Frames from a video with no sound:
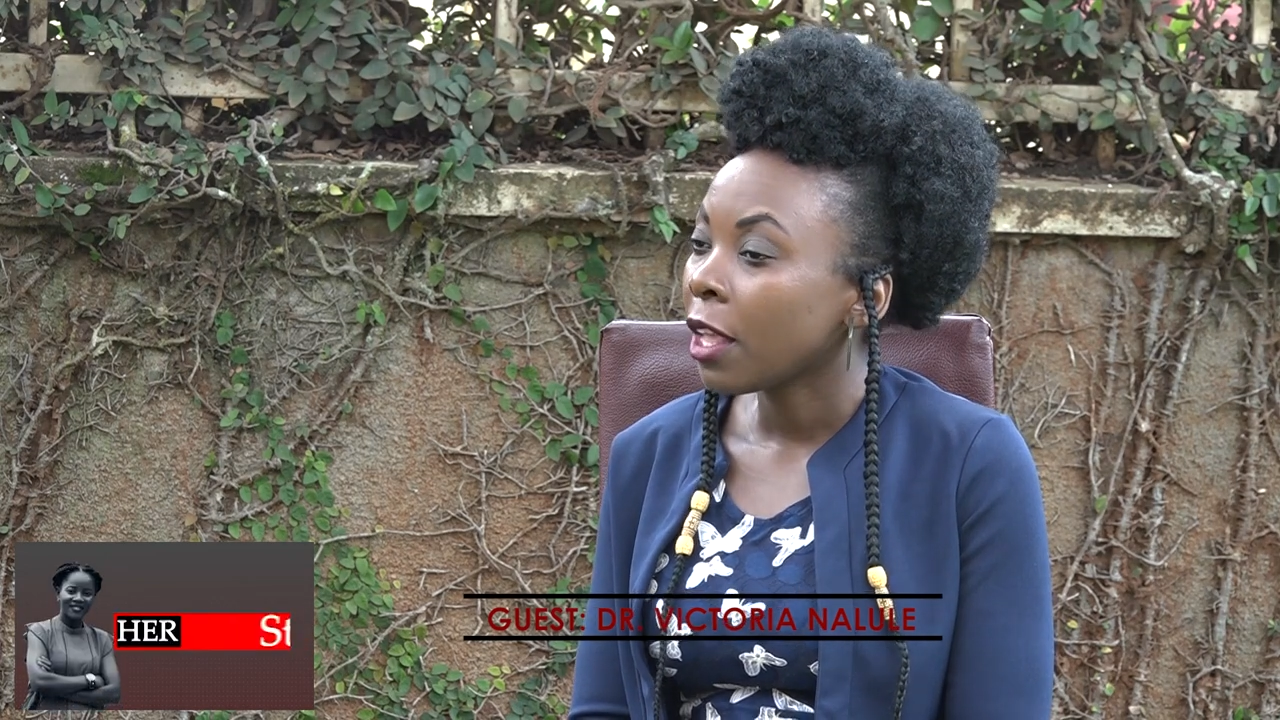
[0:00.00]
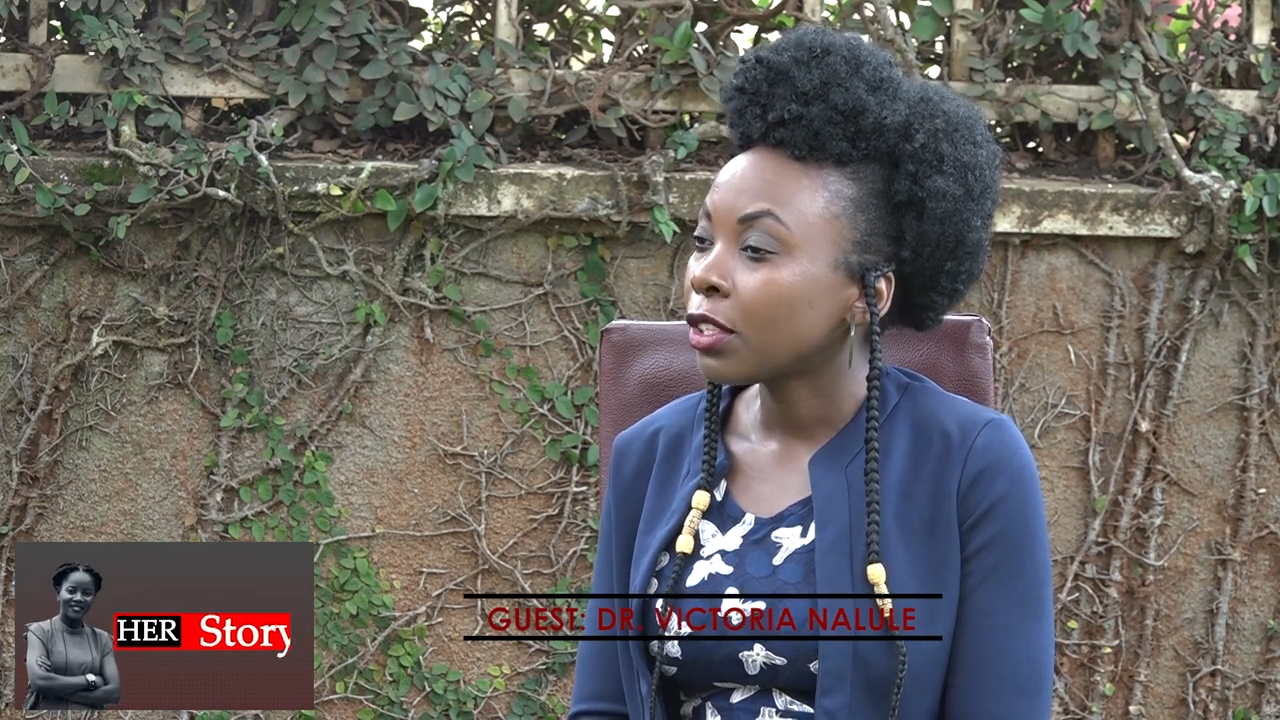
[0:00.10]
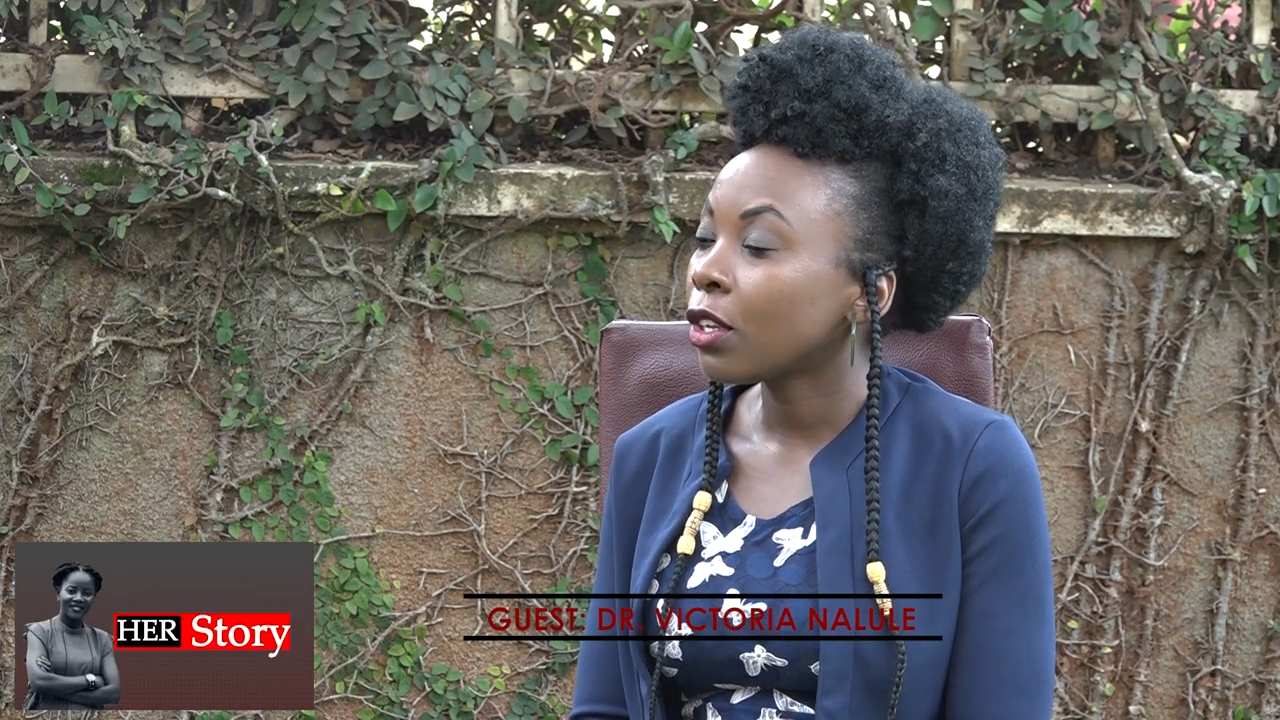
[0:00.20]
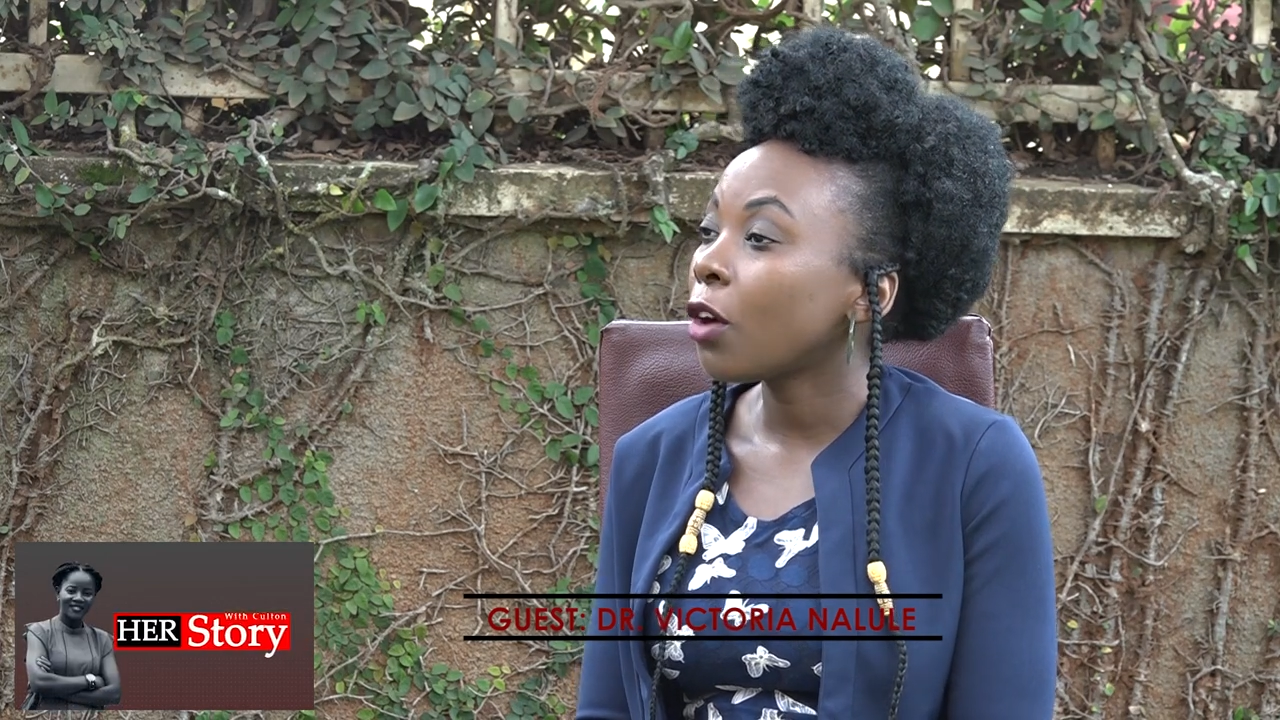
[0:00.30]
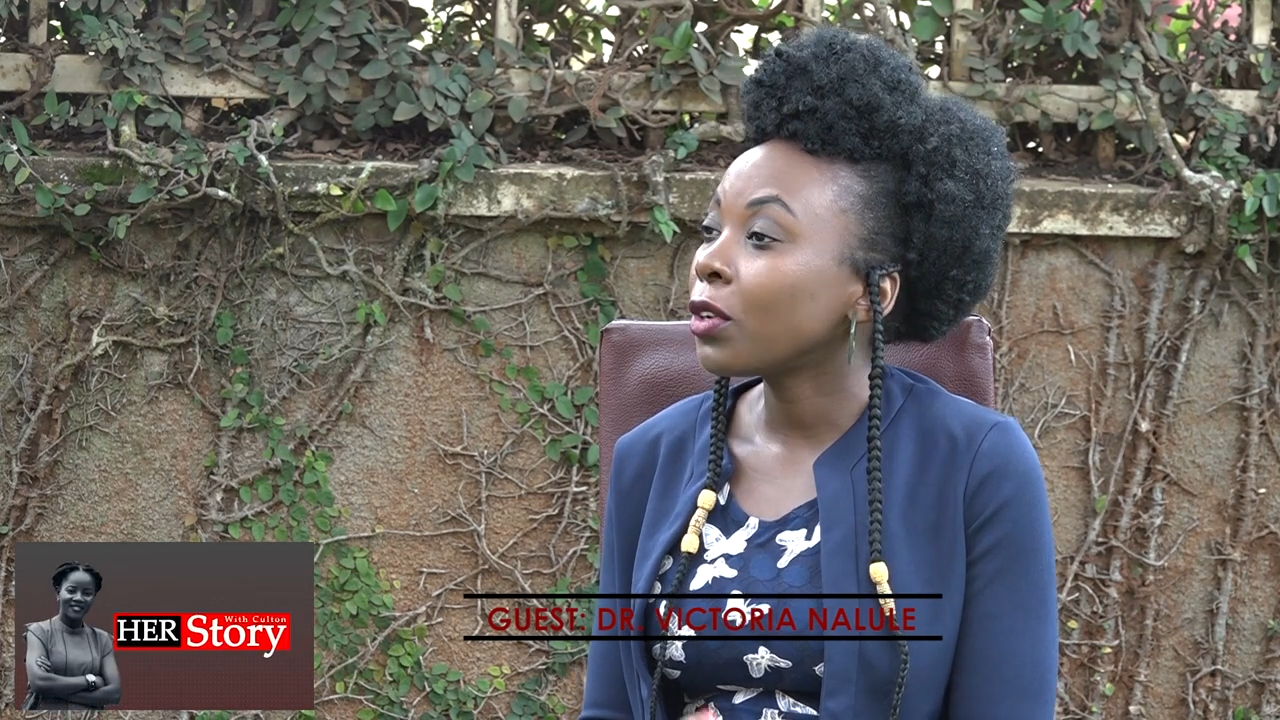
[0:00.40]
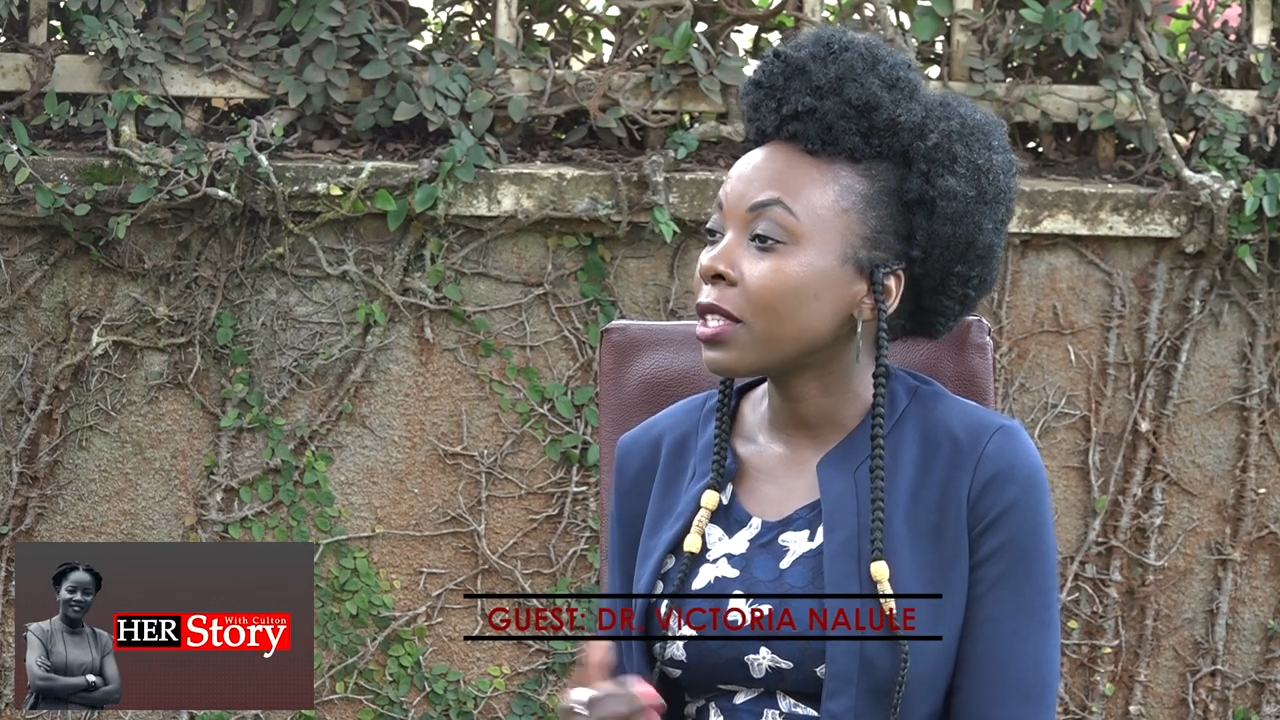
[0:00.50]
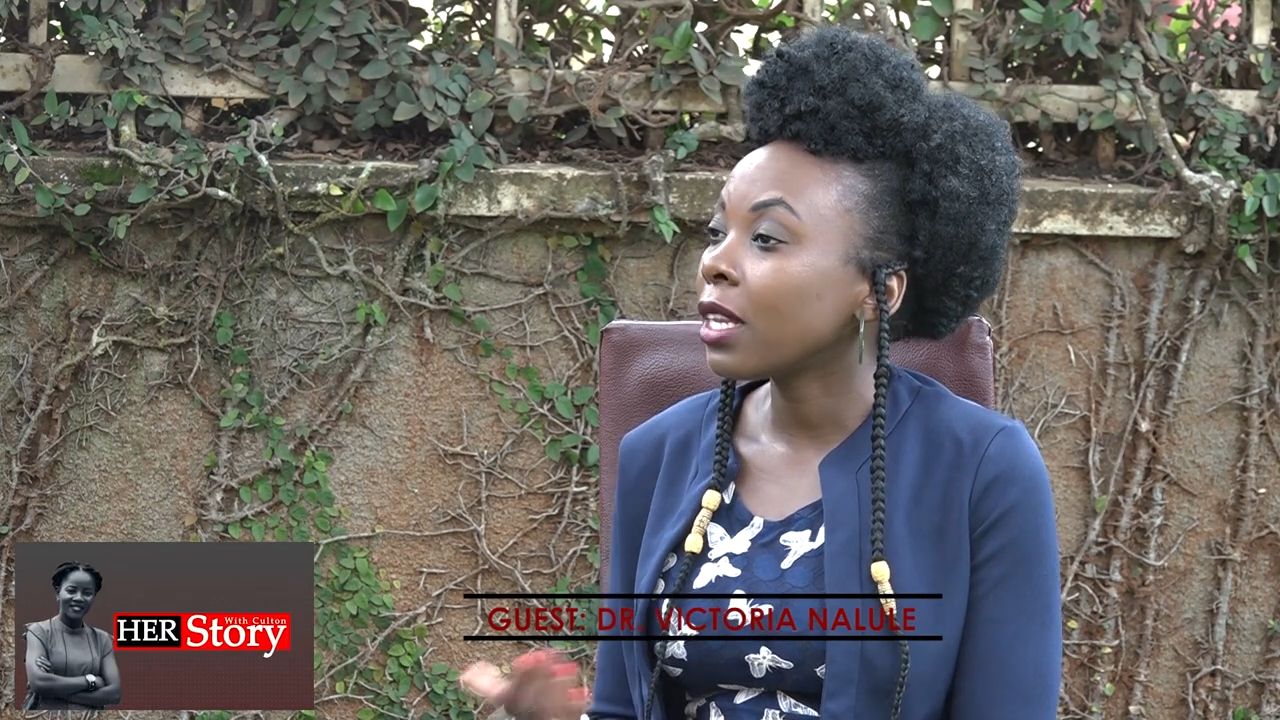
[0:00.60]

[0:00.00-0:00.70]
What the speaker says: So I was